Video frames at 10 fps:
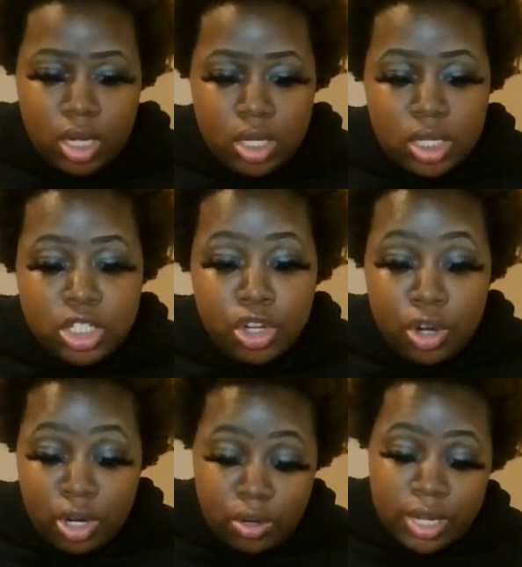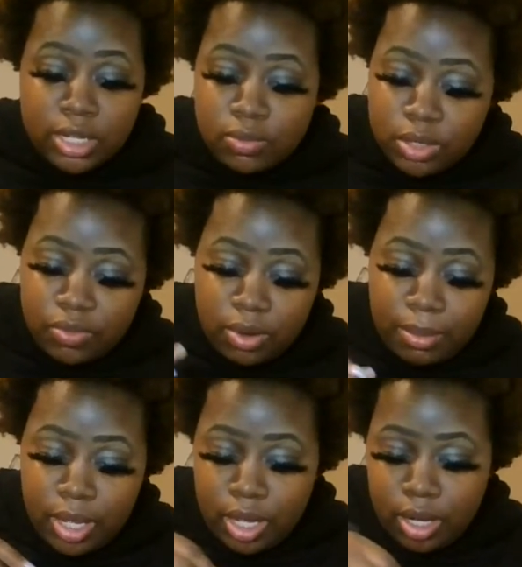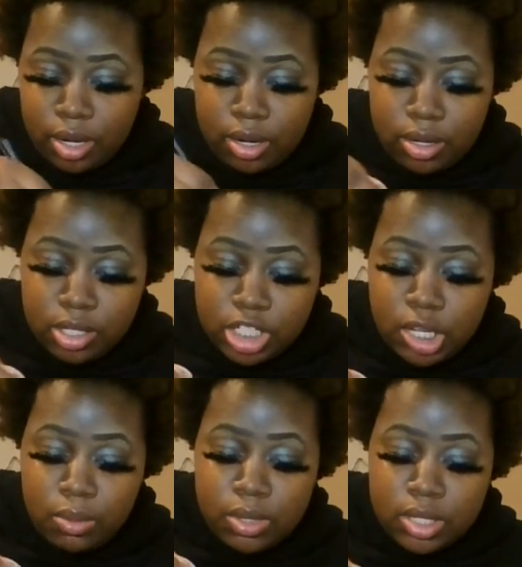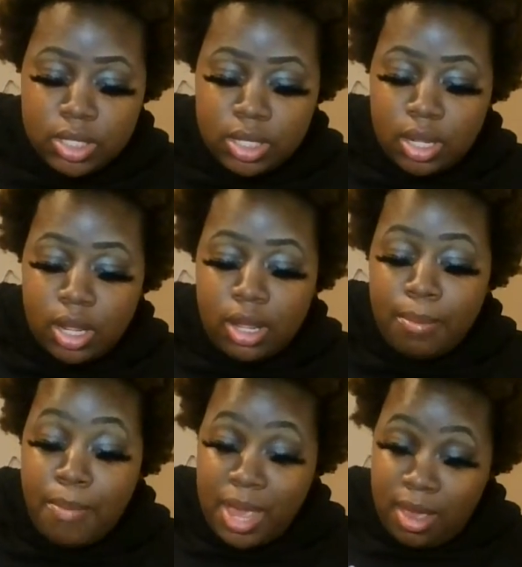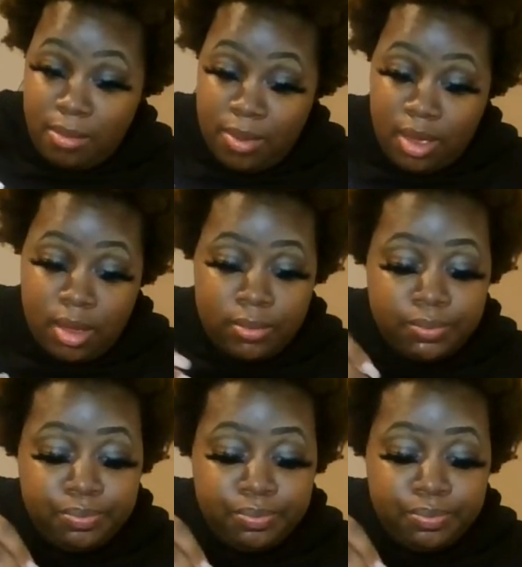This girl that was from here, she was a baby.